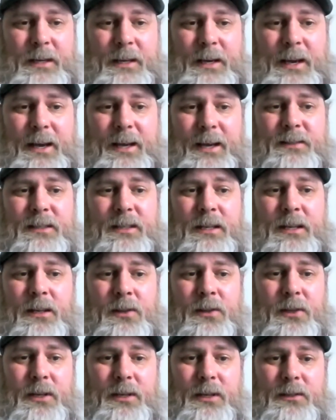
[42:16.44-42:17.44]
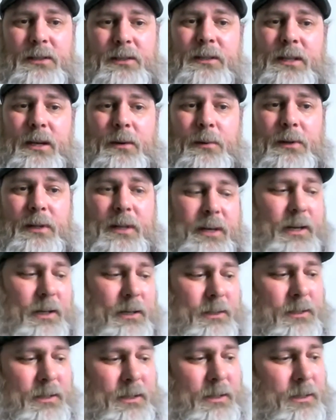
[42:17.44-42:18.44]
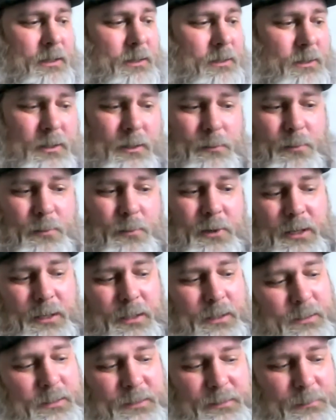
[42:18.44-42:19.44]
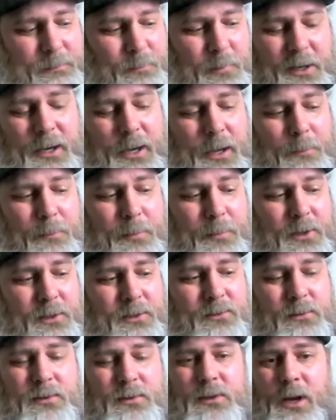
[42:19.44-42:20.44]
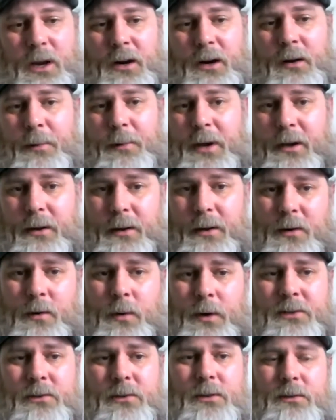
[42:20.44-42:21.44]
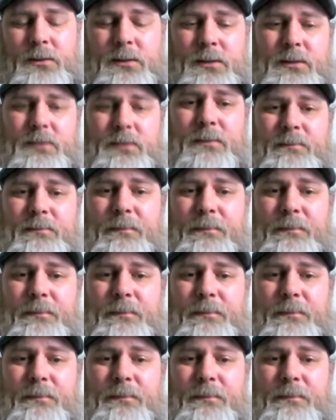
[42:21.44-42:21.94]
has anything that they would like to bring up or talk about, or questions?